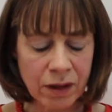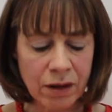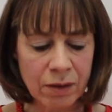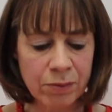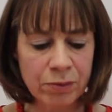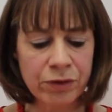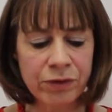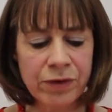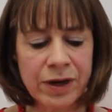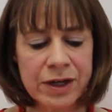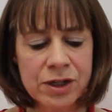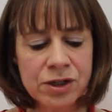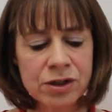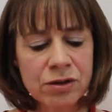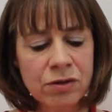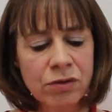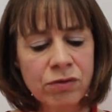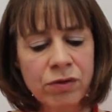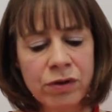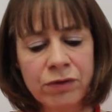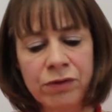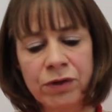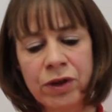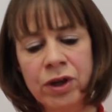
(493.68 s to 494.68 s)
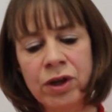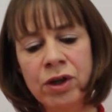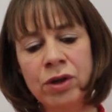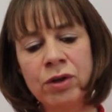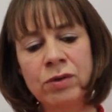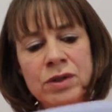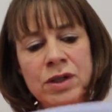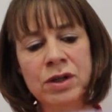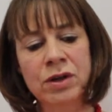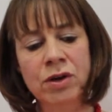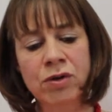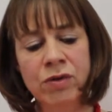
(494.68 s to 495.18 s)
Professional
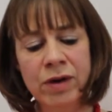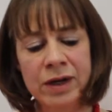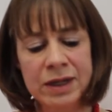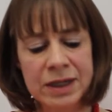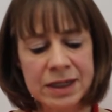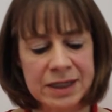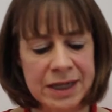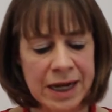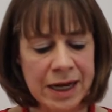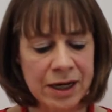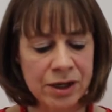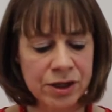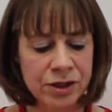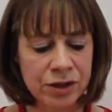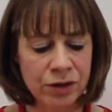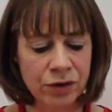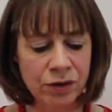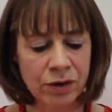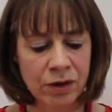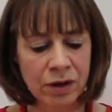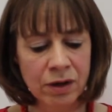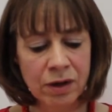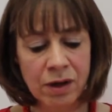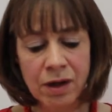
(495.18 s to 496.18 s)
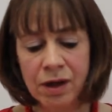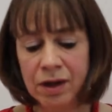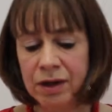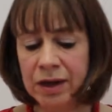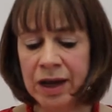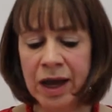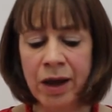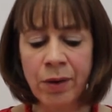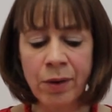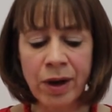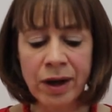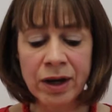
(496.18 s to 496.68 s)
reviews and accreditation.
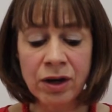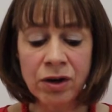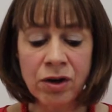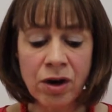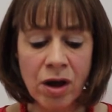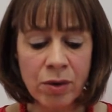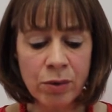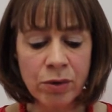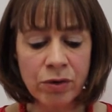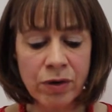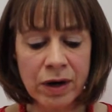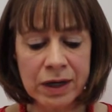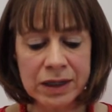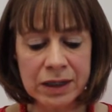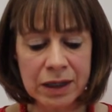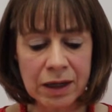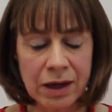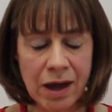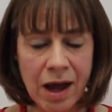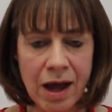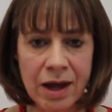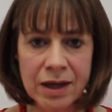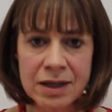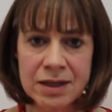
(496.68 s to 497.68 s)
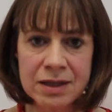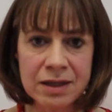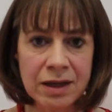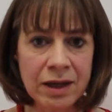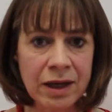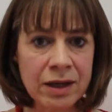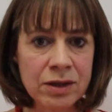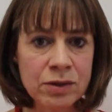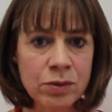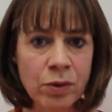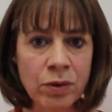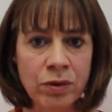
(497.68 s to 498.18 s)
Now, I know already ICE
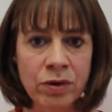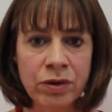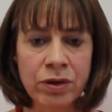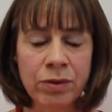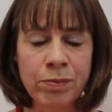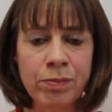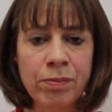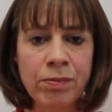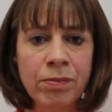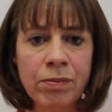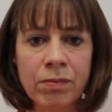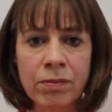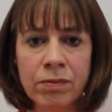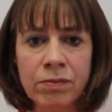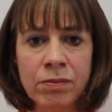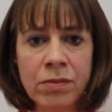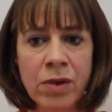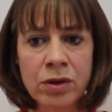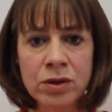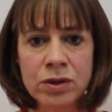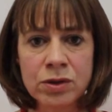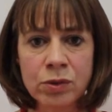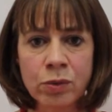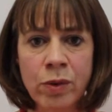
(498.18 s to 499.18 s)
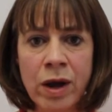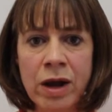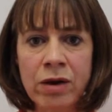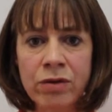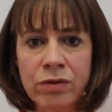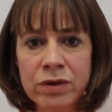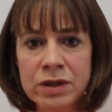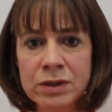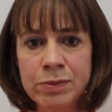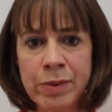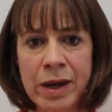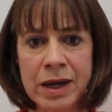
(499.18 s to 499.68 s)
is one of the most
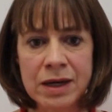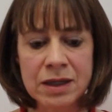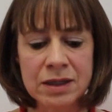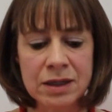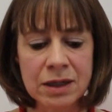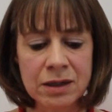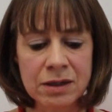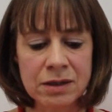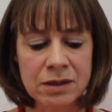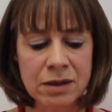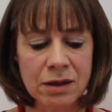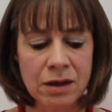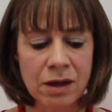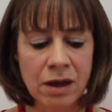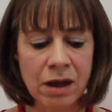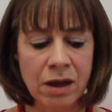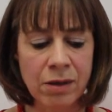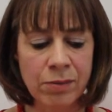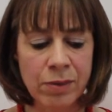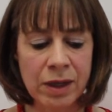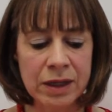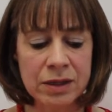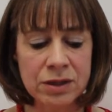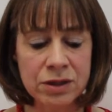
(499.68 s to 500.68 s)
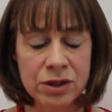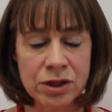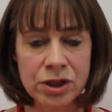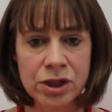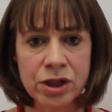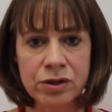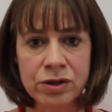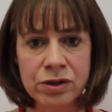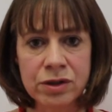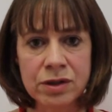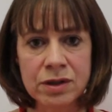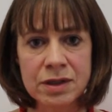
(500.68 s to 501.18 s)
well-respected
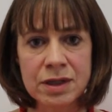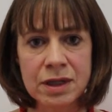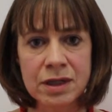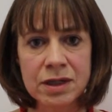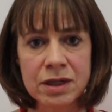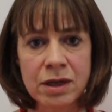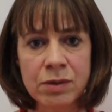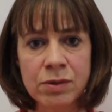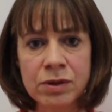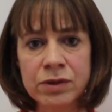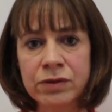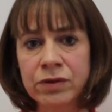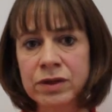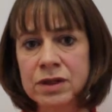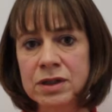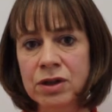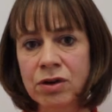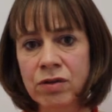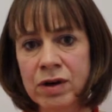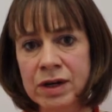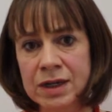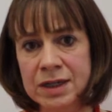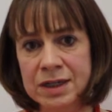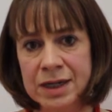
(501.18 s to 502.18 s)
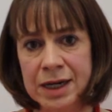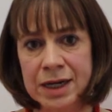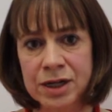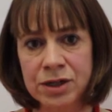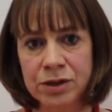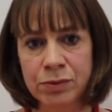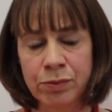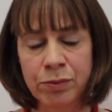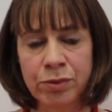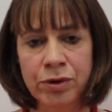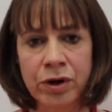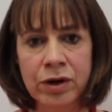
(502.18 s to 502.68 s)
institutions in terms of its
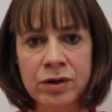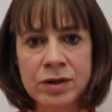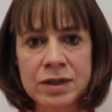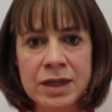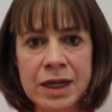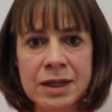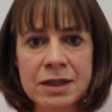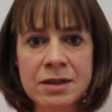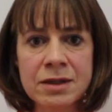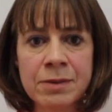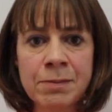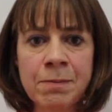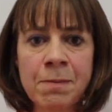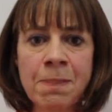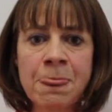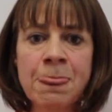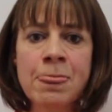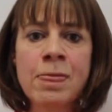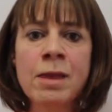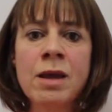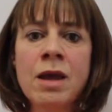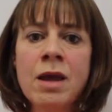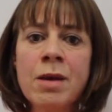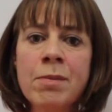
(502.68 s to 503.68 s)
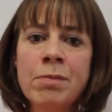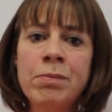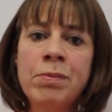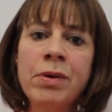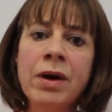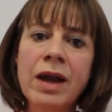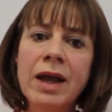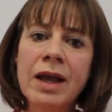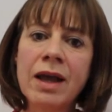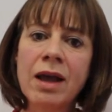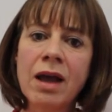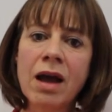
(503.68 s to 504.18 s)
accreditation process,
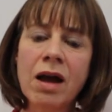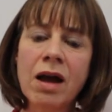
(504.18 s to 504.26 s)
but